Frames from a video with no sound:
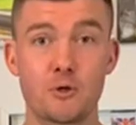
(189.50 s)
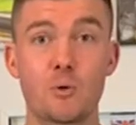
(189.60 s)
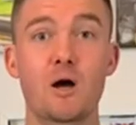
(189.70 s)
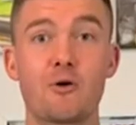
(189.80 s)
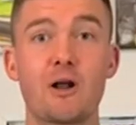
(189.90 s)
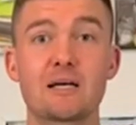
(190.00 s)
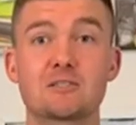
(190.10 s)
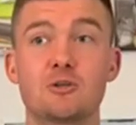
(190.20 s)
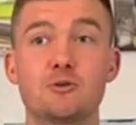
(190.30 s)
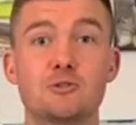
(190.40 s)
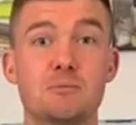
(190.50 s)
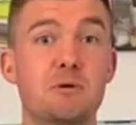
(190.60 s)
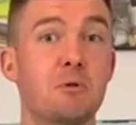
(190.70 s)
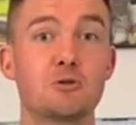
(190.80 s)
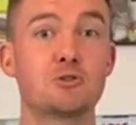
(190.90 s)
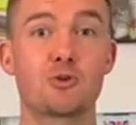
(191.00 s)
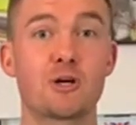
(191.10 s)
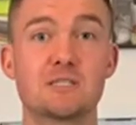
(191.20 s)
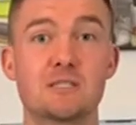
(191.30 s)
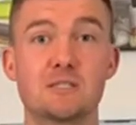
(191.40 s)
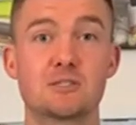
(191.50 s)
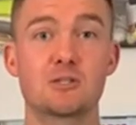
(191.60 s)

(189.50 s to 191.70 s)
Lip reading: allowed to use them in most races.